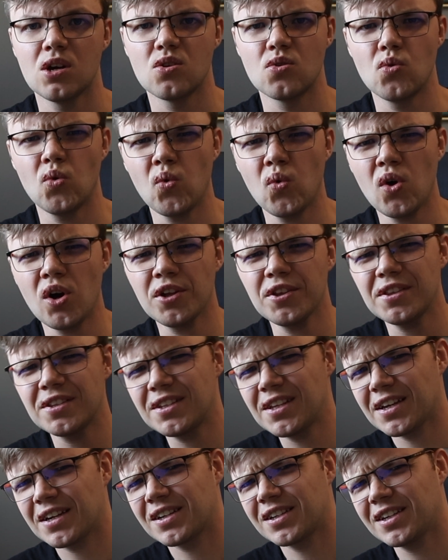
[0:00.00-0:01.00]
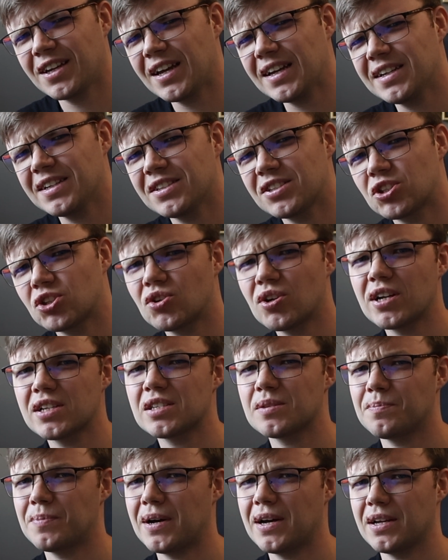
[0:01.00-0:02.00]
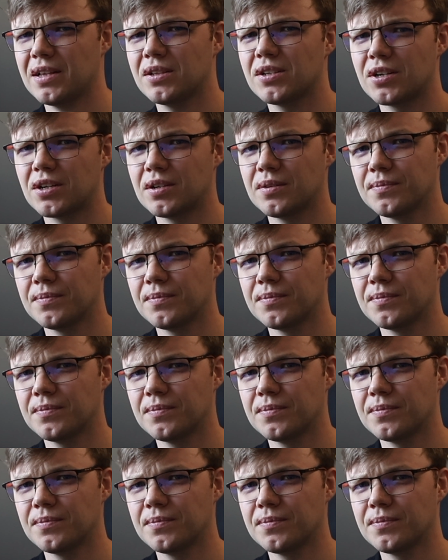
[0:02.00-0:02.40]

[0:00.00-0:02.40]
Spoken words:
What the heck is transpiler?